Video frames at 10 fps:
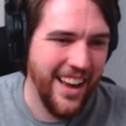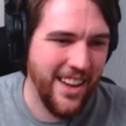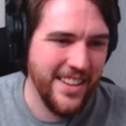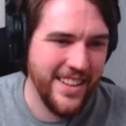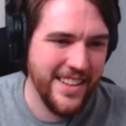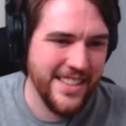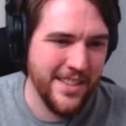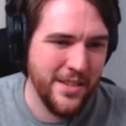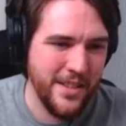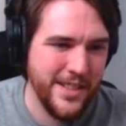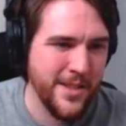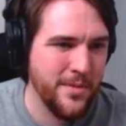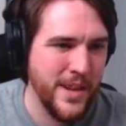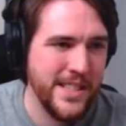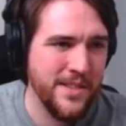These are
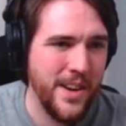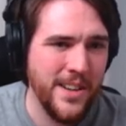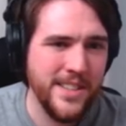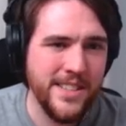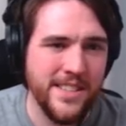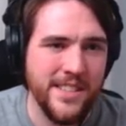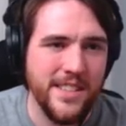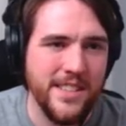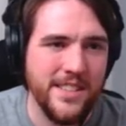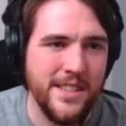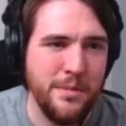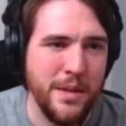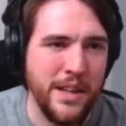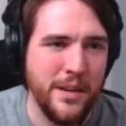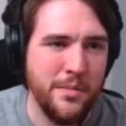friends of ours? Seem
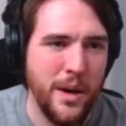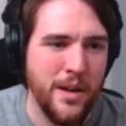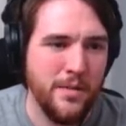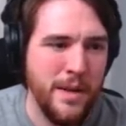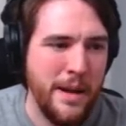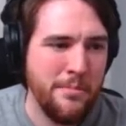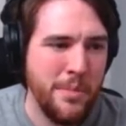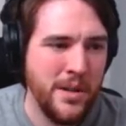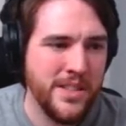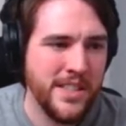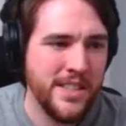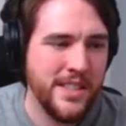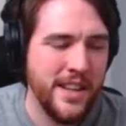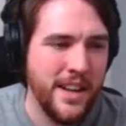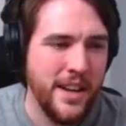like a
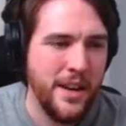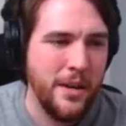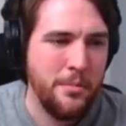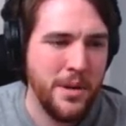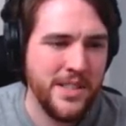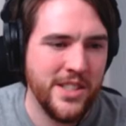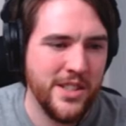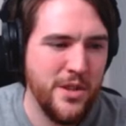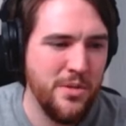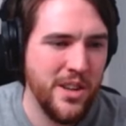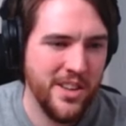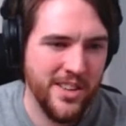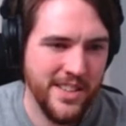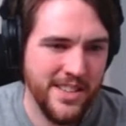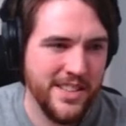rambunctious bunch of
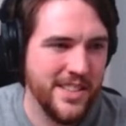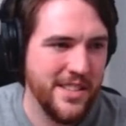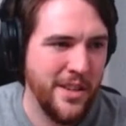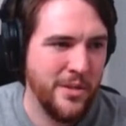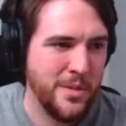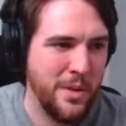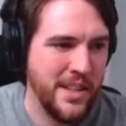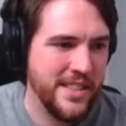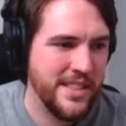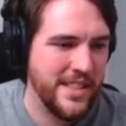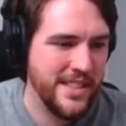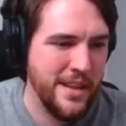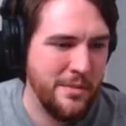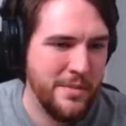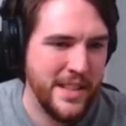do-gooders. Those ones. They
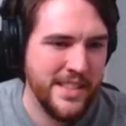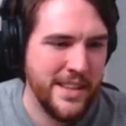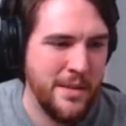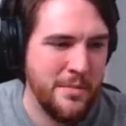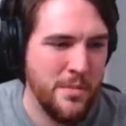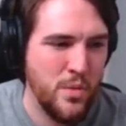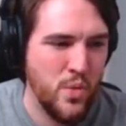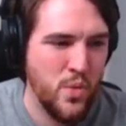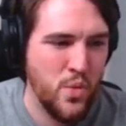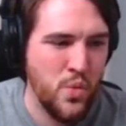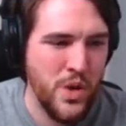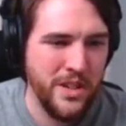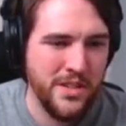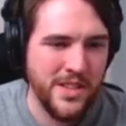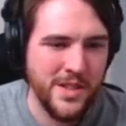seem
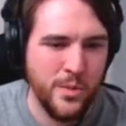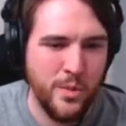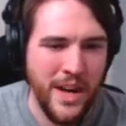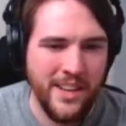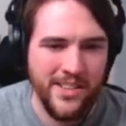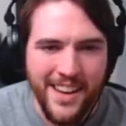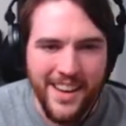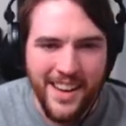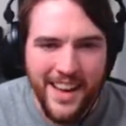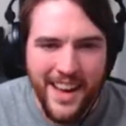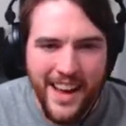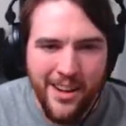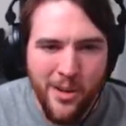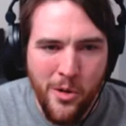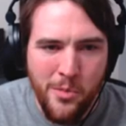real swell.
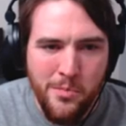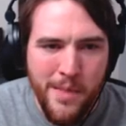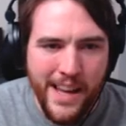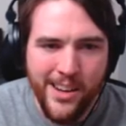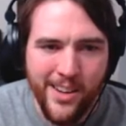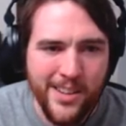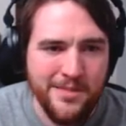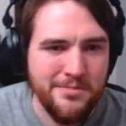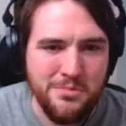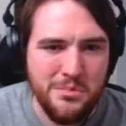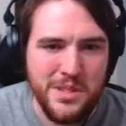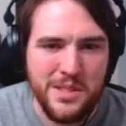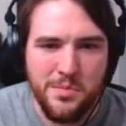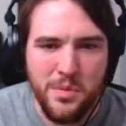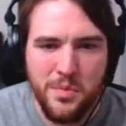Arrow maker.
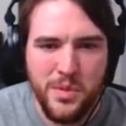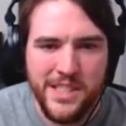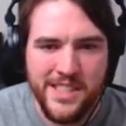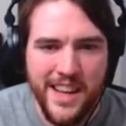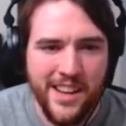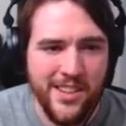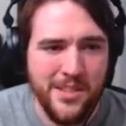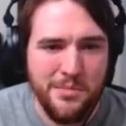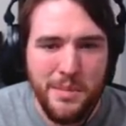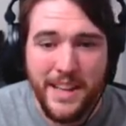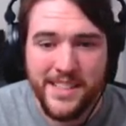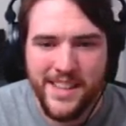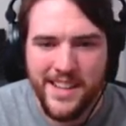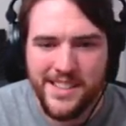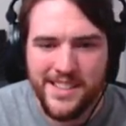It's pretty standard. Makes
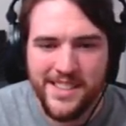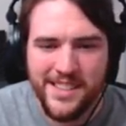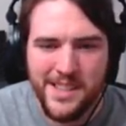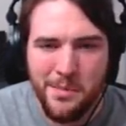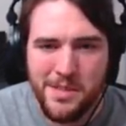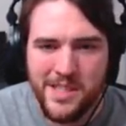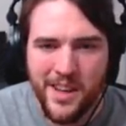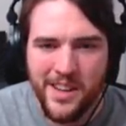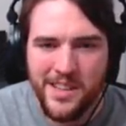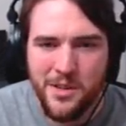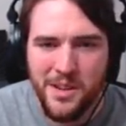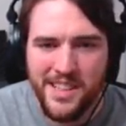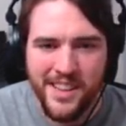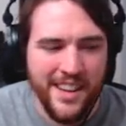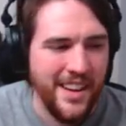sense. Someone's got to do
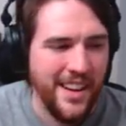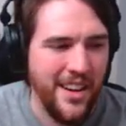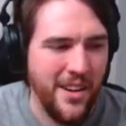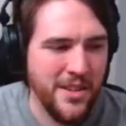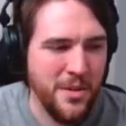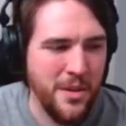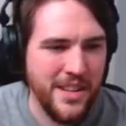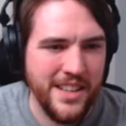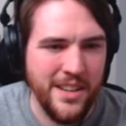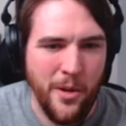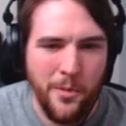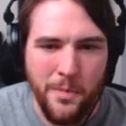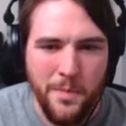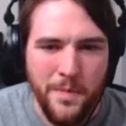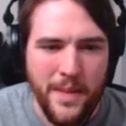it. Although, you know,
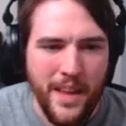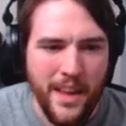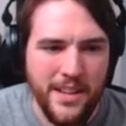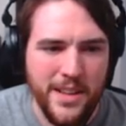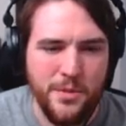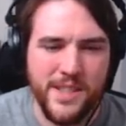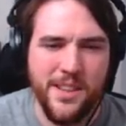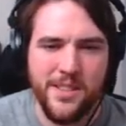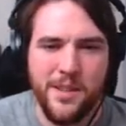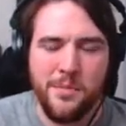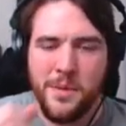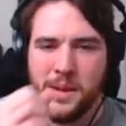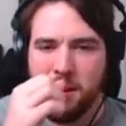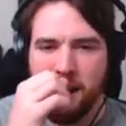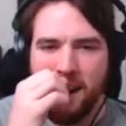do you sell them
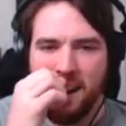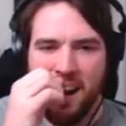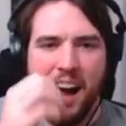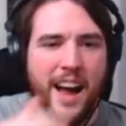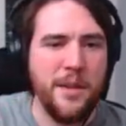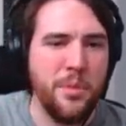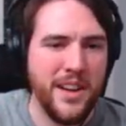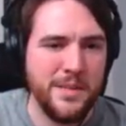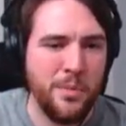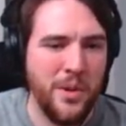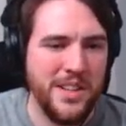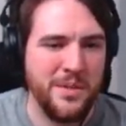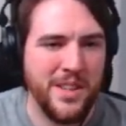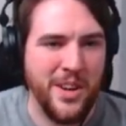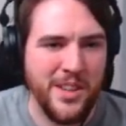at a high price point
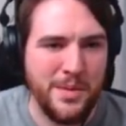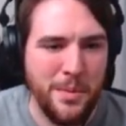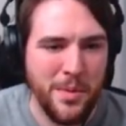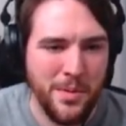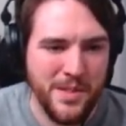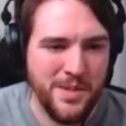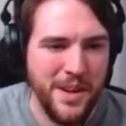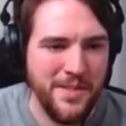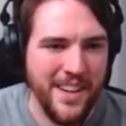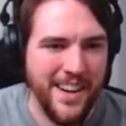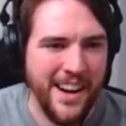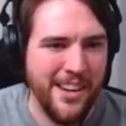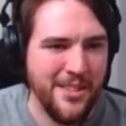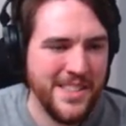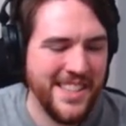to encourage people to retrieve their
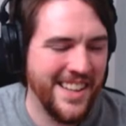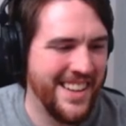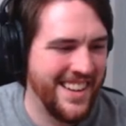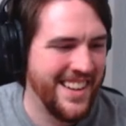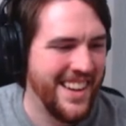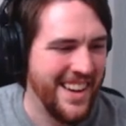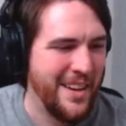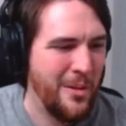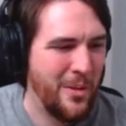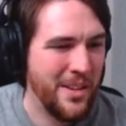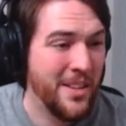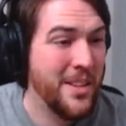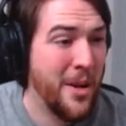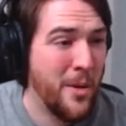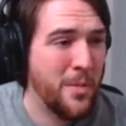arrows? Or a
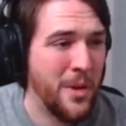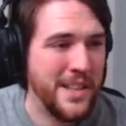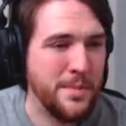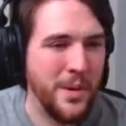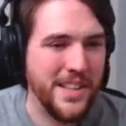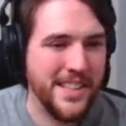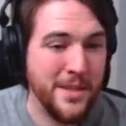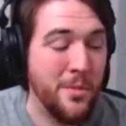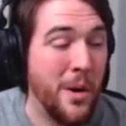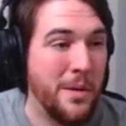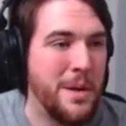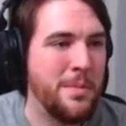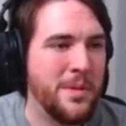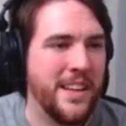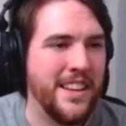low price point because you want
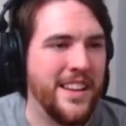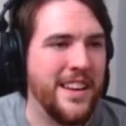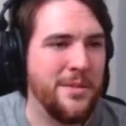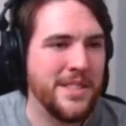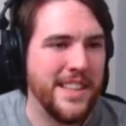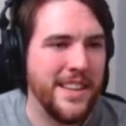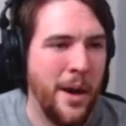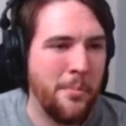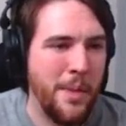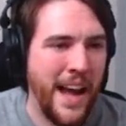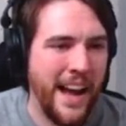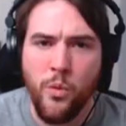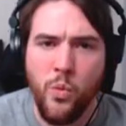people to continuously come back?